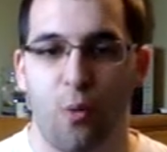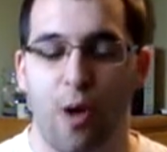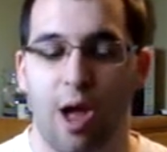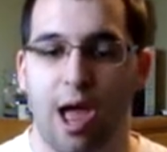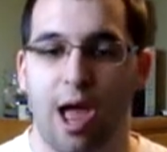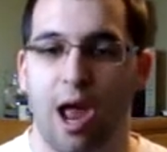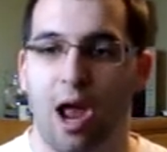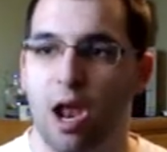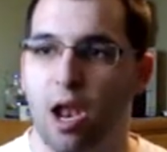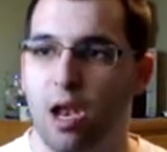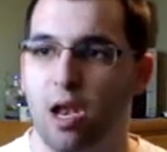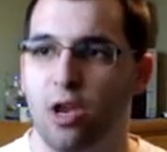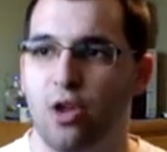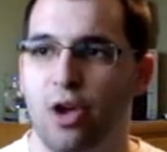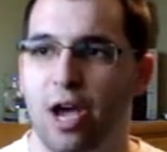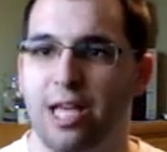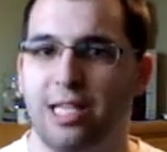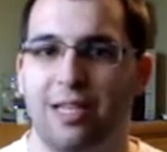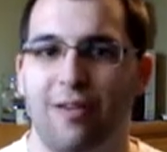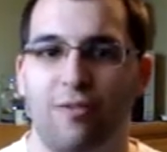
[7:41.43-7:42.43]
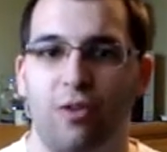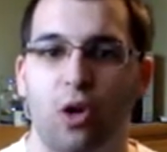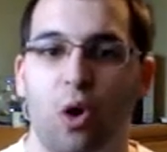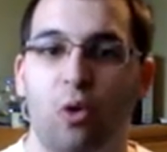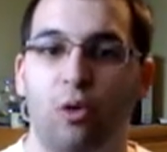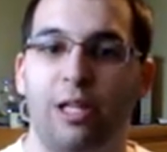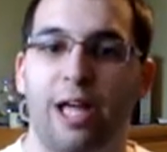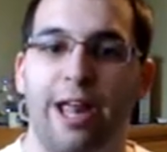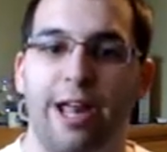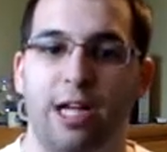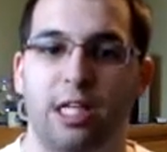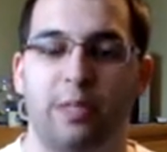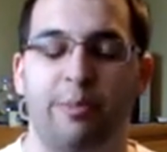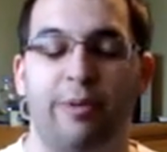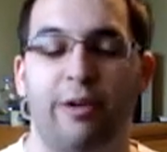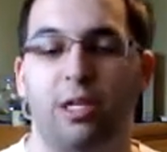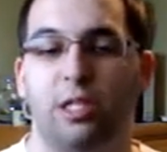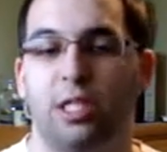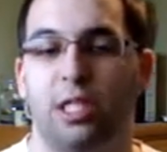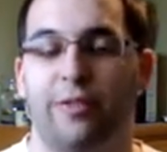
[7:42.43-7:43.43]
when you guys have no LAN
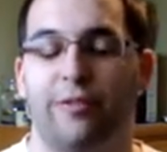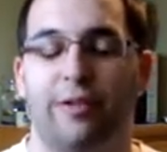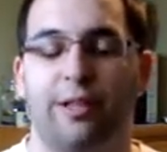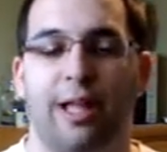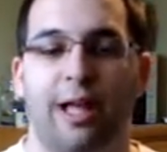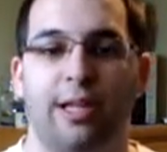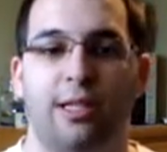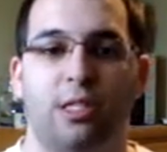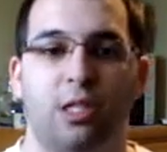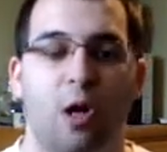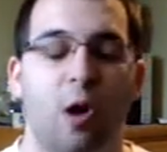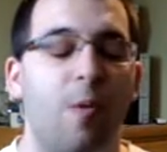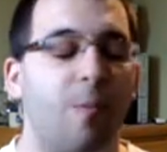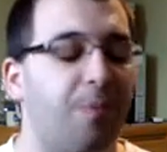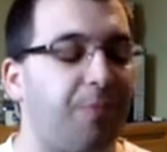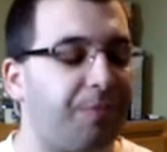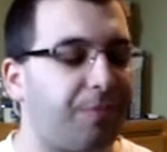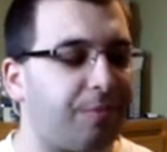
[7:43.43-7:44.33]
experience, stuff like that. So